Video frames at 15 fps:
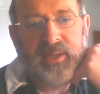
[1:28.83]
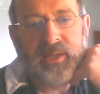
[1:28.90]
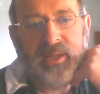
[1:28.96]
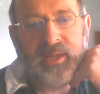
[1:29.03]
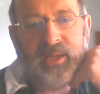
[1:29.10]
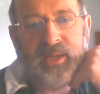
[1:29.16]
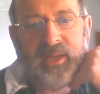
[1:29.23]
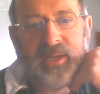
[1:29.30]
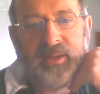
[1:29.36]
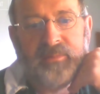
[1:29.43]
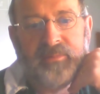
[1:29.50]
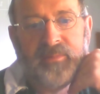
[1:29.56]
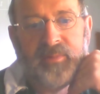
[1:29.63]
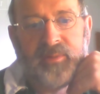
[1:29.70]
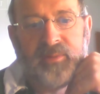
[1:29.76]

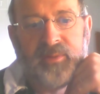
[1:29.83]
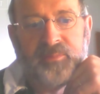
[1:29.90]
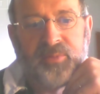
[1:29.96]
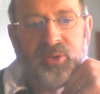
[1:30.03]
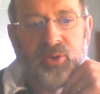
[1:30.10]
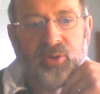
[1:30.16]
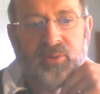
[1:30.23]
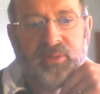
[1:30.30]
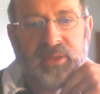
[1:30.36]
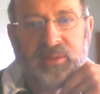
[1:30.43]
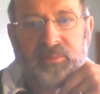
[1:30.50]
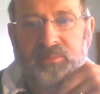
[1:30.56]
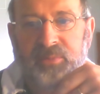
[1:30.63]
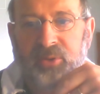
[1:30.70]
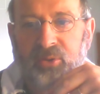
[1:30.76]
The pure and the
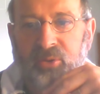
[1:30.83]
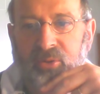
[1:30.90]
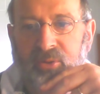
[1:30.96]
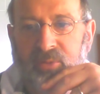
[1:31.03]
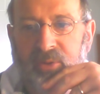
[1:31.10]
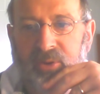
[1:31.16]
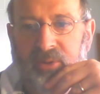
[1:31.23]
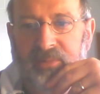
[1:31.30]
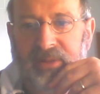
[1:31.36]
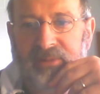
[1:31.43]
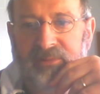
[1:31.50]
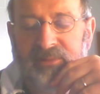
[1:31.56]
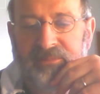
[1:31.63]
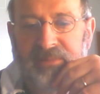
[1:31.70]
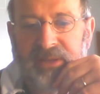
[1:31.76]
impure were not
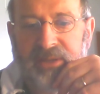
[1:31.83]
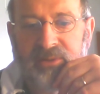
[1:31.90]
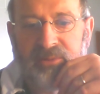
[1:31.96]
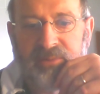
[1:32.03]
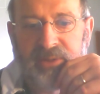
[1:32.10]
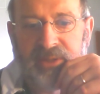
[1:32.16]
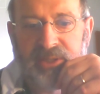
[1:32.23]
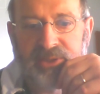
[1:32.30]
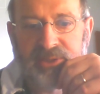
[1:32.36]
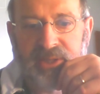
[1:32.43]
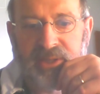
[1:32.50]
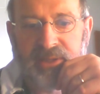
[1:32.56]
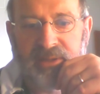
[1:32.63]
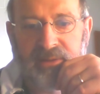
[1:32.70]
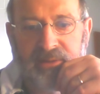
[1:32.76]
meant to mingle with each
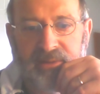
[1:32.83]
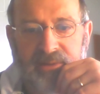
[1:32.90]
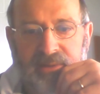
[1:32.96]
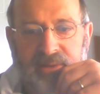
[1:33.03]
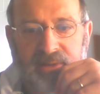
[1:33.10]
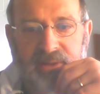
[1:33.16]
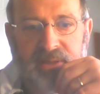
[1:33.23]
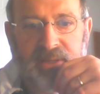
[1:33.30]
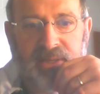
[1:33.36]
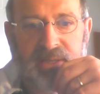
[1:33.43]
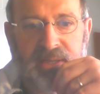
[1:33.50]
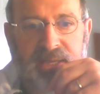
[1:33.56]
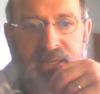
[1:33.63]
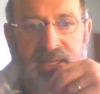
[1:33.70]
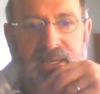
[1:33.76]
other,
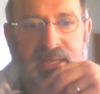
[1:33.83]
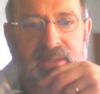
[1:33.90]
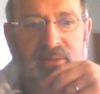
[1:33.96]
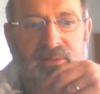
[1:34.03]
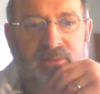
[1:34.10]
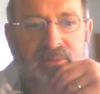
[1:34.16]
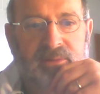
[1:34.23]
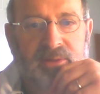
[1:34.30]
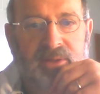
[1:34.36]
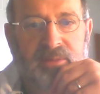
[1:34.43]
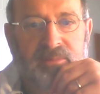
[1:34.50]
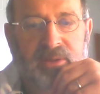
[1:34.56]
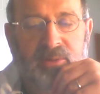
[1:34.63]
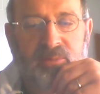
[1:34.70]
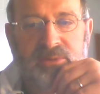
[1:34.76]
and
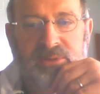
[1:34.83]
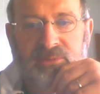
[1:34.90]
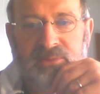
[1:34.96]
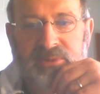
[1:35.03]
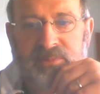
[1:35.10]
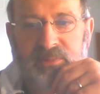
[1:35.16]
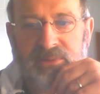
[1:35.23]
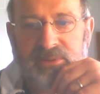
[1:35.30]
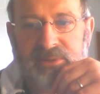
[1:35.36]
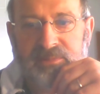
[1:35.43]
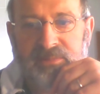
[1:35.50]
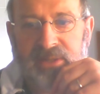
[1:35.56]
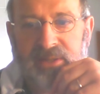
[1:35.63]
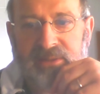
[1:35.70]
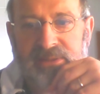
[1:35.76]
it was the
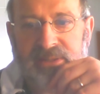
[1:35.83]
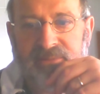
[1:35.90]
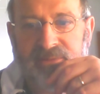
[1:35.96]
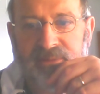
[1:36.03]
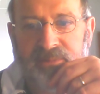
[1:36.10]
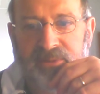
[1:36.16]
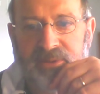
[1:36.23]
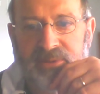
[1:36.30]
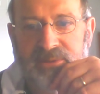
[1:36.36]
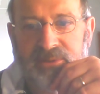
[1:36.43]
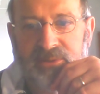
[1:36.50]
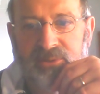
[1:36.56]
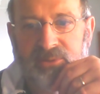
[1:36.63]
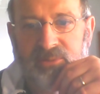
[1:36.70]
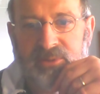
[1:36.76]
responsibility of the person
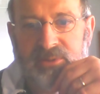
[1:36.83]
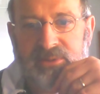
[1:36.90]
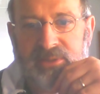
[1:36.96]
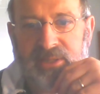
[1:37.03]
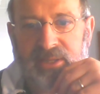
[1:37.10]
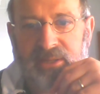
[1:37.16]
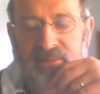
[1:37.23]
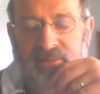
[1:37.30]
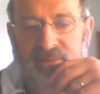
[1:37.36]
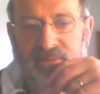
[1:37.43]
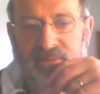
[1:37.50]
who was ill